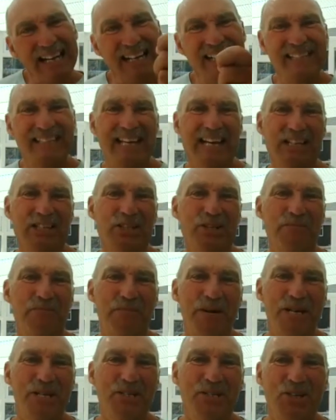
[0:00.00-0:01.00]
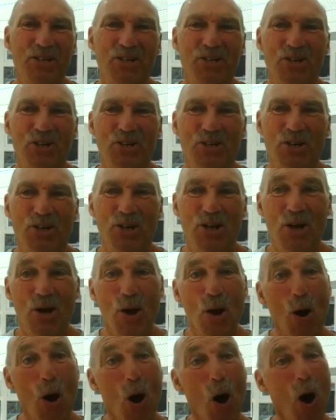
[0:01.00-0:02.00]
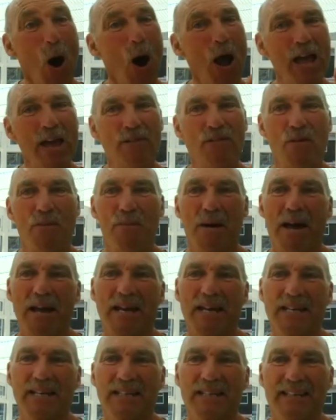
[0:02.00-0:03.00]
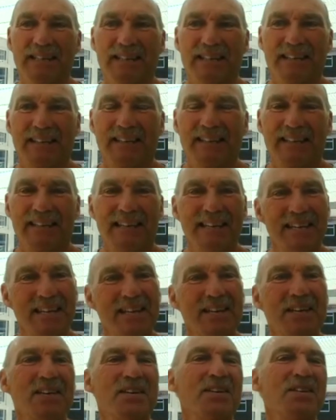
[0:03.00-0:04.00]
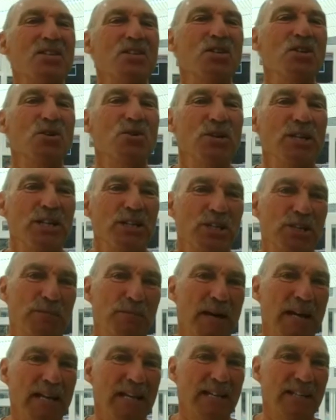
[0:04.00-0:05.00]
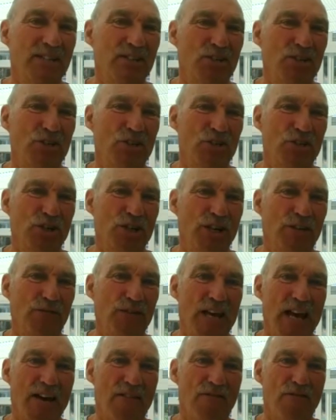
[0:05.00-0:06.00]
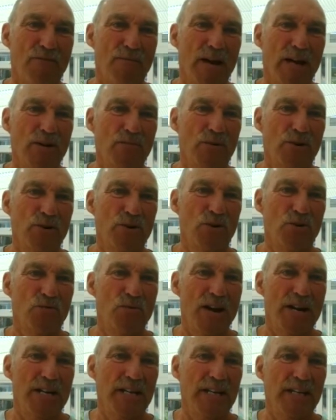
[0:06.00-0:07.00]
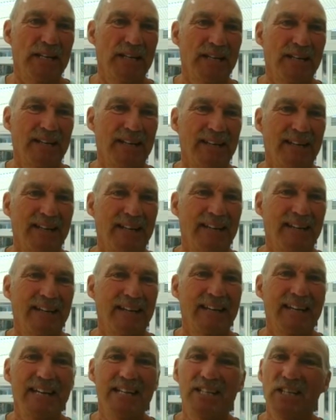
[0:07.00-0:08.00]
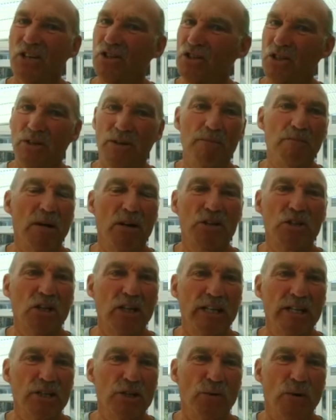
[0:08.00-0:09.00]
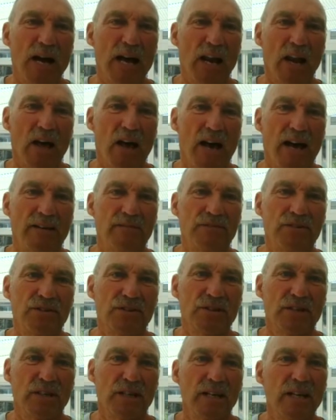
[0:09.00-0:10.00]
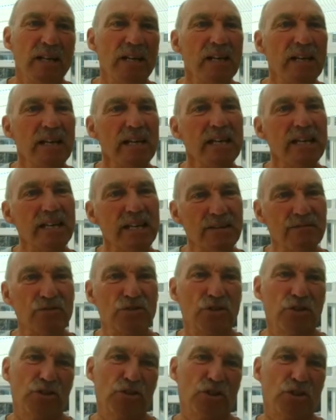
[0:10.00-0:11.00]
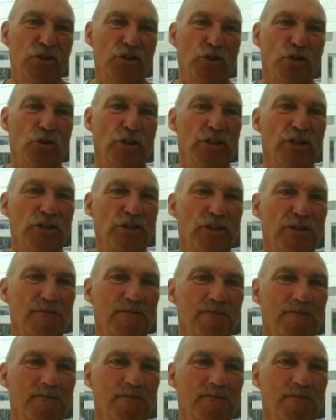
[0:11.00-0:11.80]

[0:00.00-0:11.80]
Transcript: that's the best decision I ever made. You need to make a decision if you haven't made one already. He doesn't muscle into our lives. He gives us a choice.